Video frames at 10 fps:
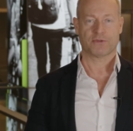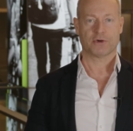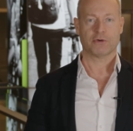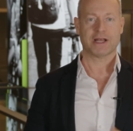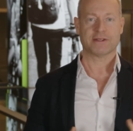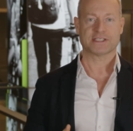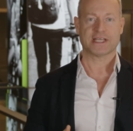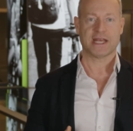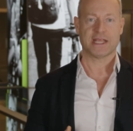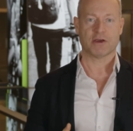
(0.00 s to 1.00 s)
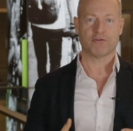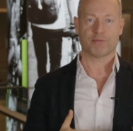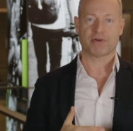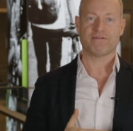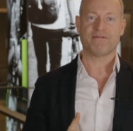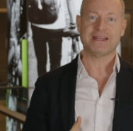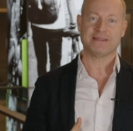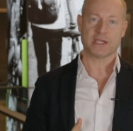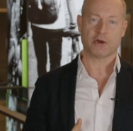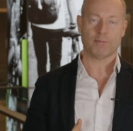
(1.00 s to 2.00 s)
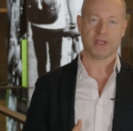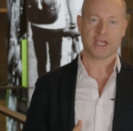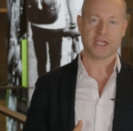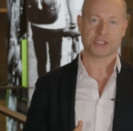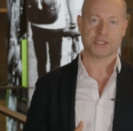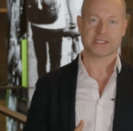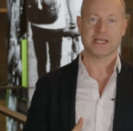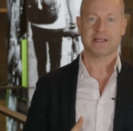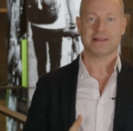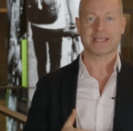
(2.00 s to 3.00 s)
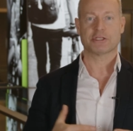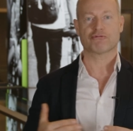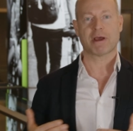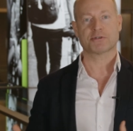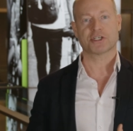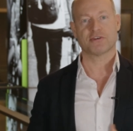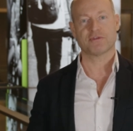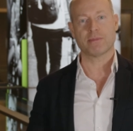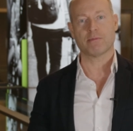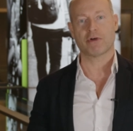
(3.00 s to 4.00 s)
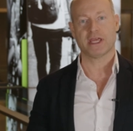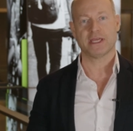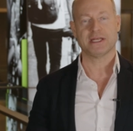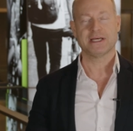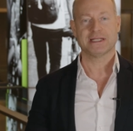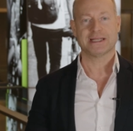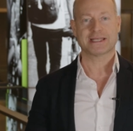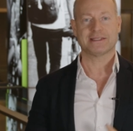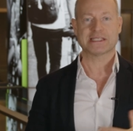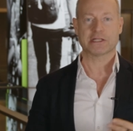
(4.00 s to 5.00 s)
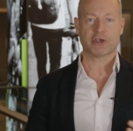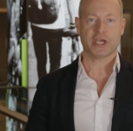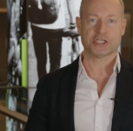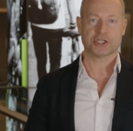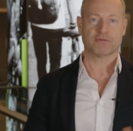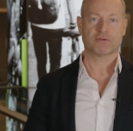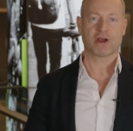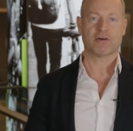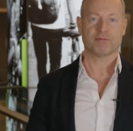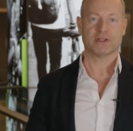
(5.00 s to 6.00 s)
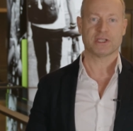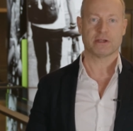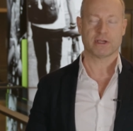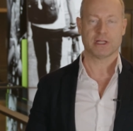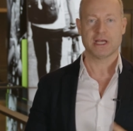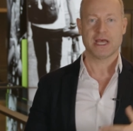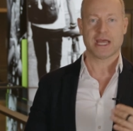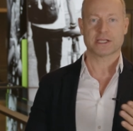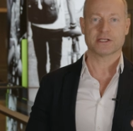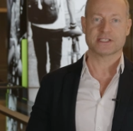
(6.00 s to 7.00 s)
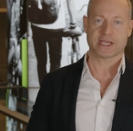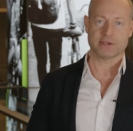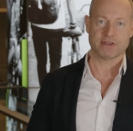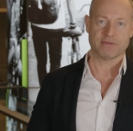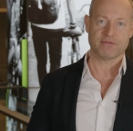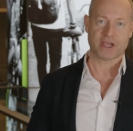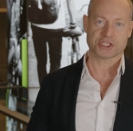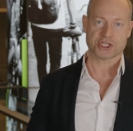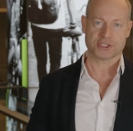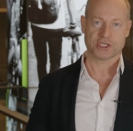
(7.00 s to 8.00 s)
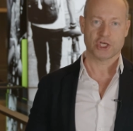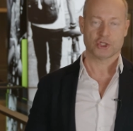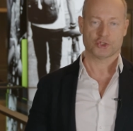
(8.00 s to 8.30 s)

thorough understanding of preventing complications like the ruptures of the membrane, like dislocation of graft material and consecutive infections.